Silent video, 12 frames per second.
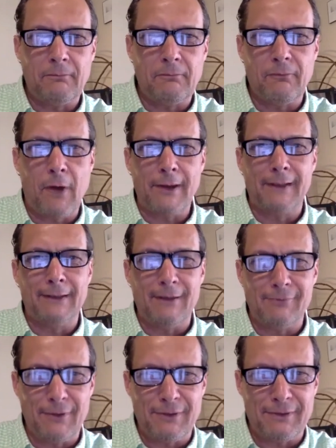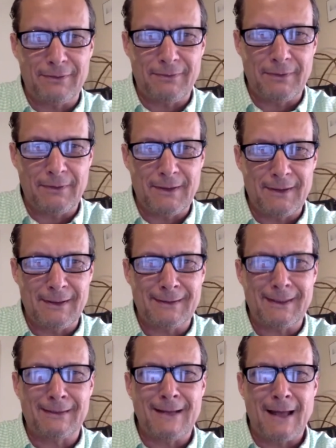falling in love with the
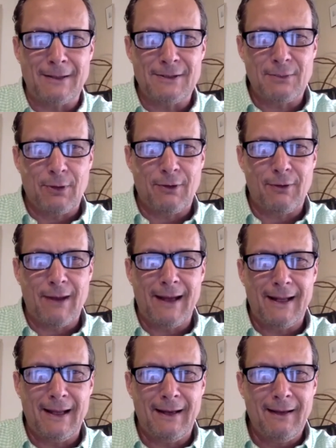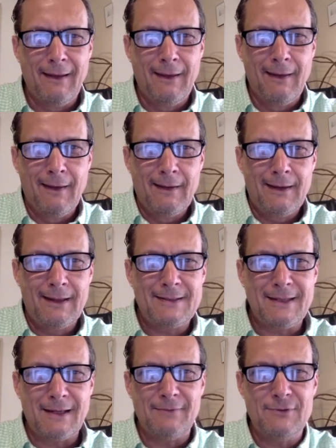technology we're creating
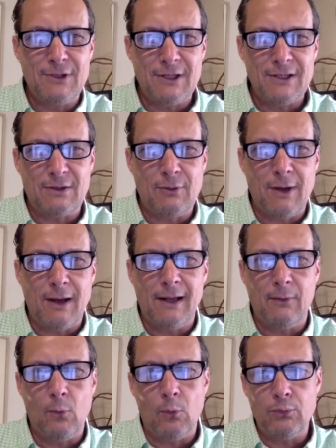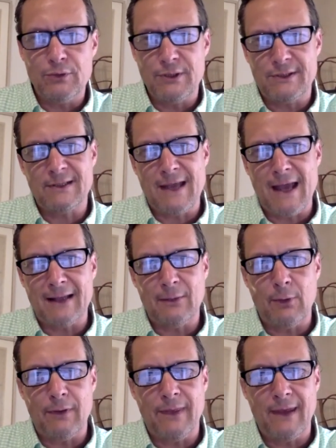instead of just creating just exactly
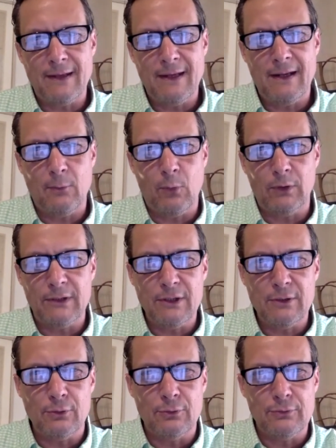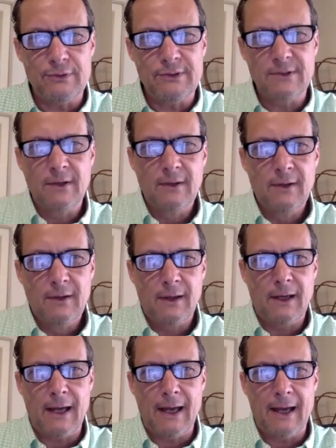what they need and will use?
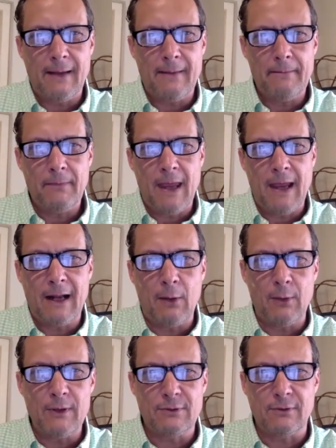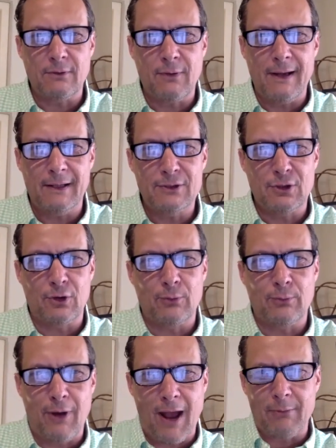And are we sort of creating a churn
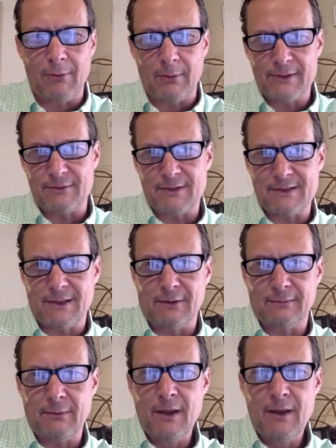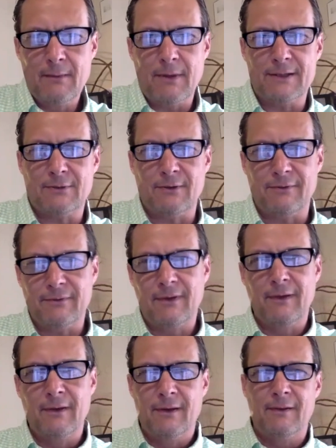problem as a result by sort of
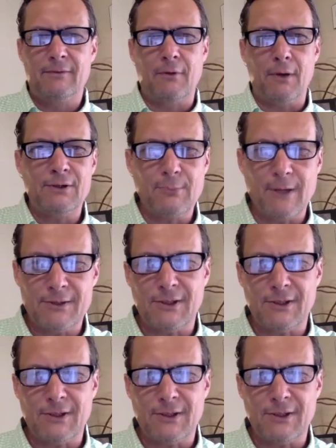throwing too much